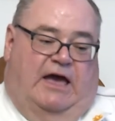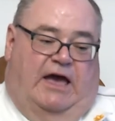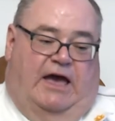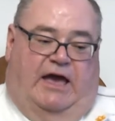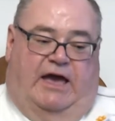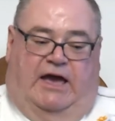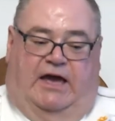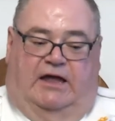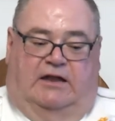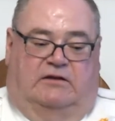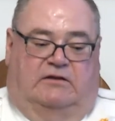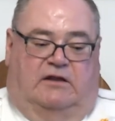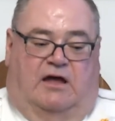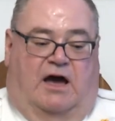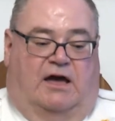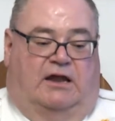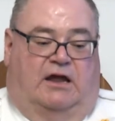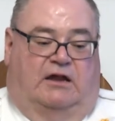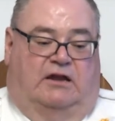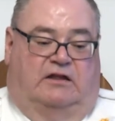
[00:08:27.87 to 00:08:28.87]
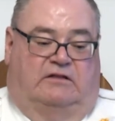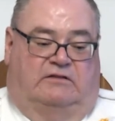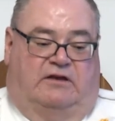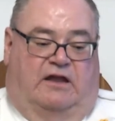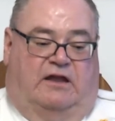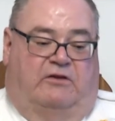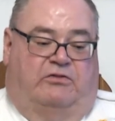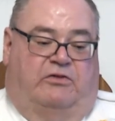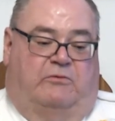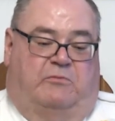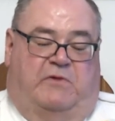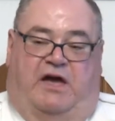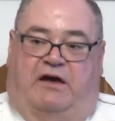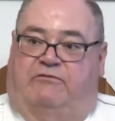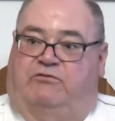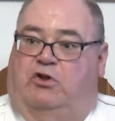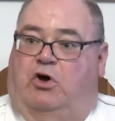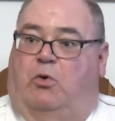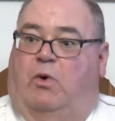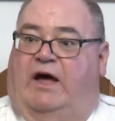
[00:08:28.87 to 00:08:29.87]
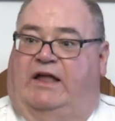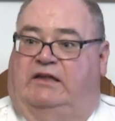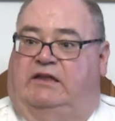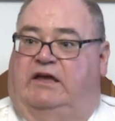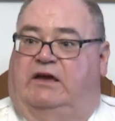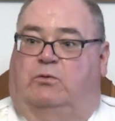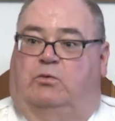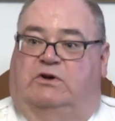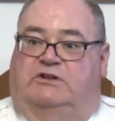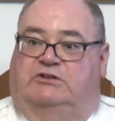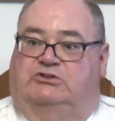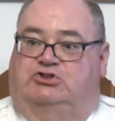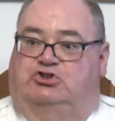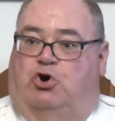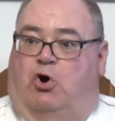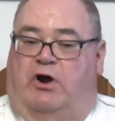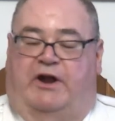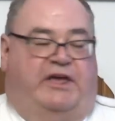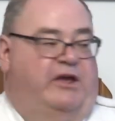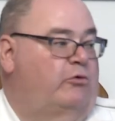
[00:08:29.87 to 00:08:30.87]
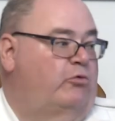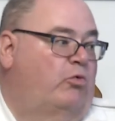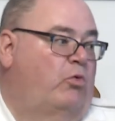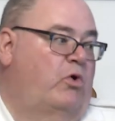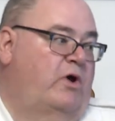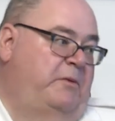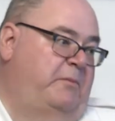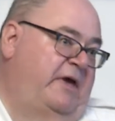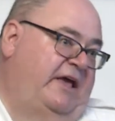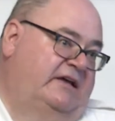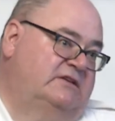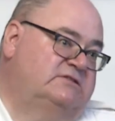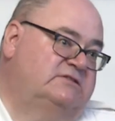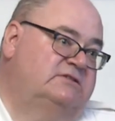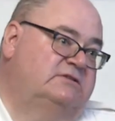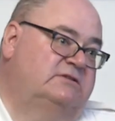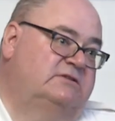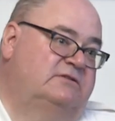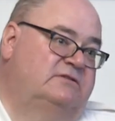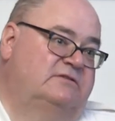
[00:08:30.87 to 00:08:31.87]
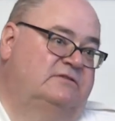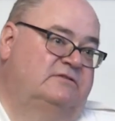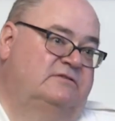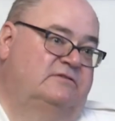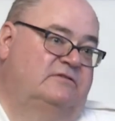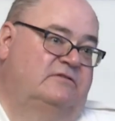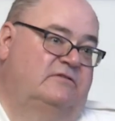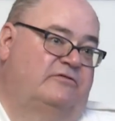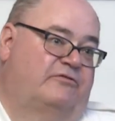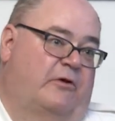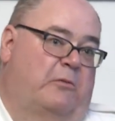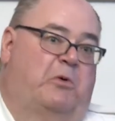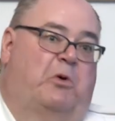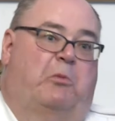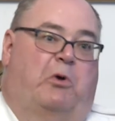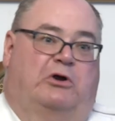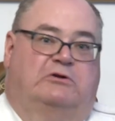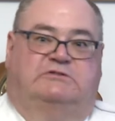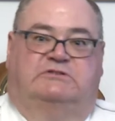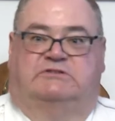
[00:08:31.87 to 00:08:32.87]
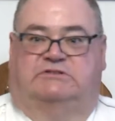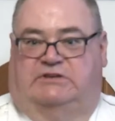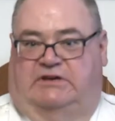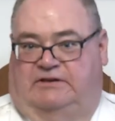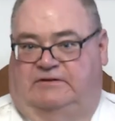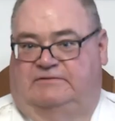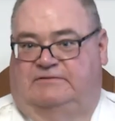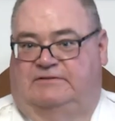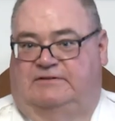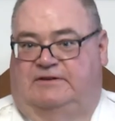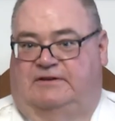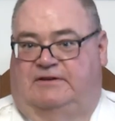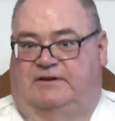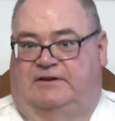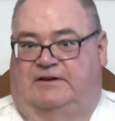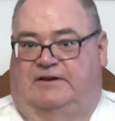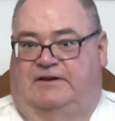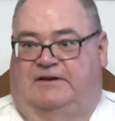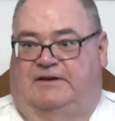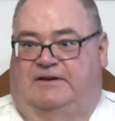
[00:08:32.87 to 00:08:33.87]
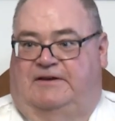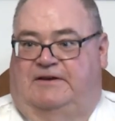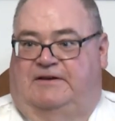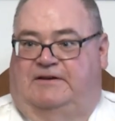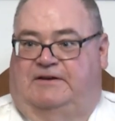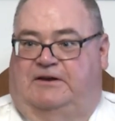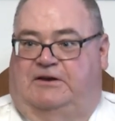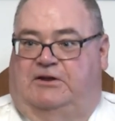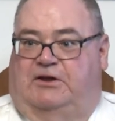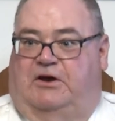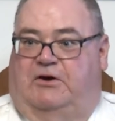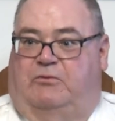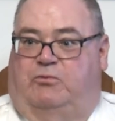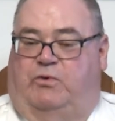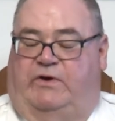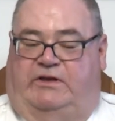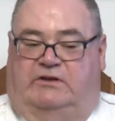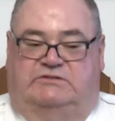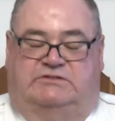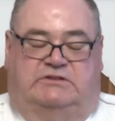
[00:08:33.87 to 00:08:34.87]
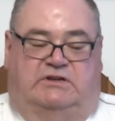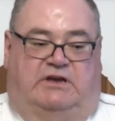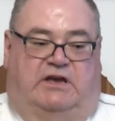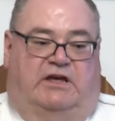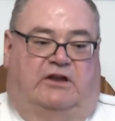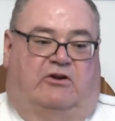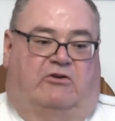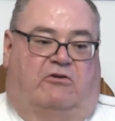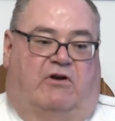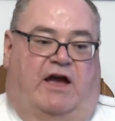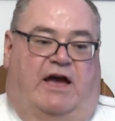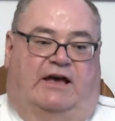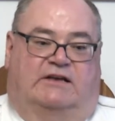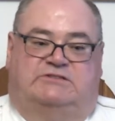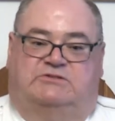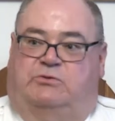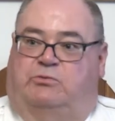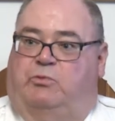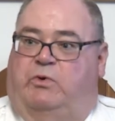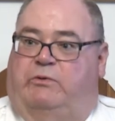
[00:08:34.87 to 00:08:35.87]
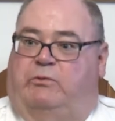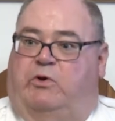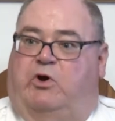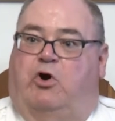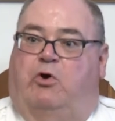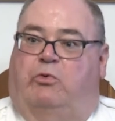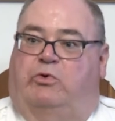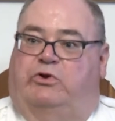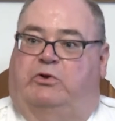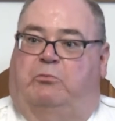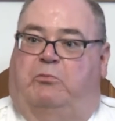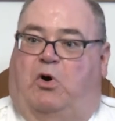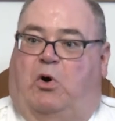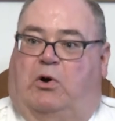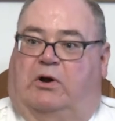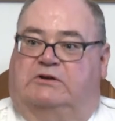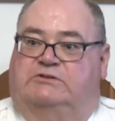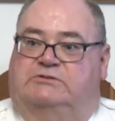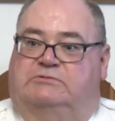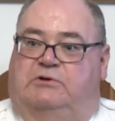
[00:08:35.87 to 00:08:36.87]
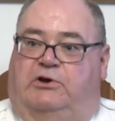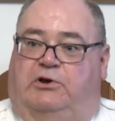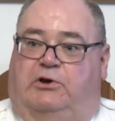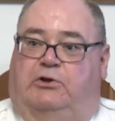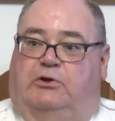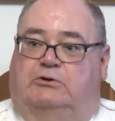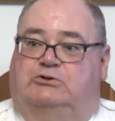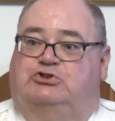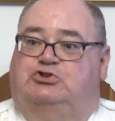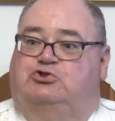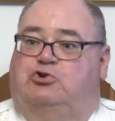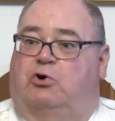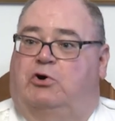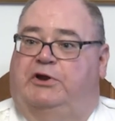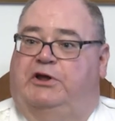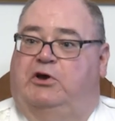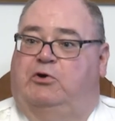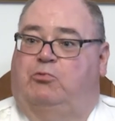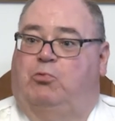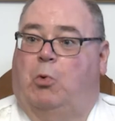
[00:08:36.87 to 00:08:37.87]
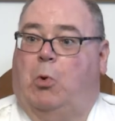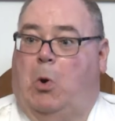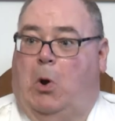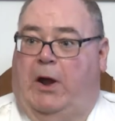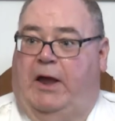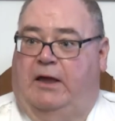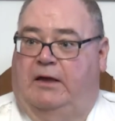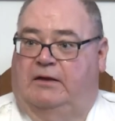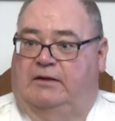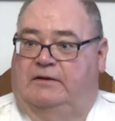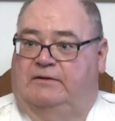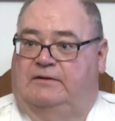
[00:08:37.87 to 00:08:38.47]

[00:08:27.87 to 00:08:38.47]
And nine out of 10 of them have no idea what Johnny and Roy means from emergency. You know, we used to get harassed when we would go into bars. Hey, there's Johnny and Roy.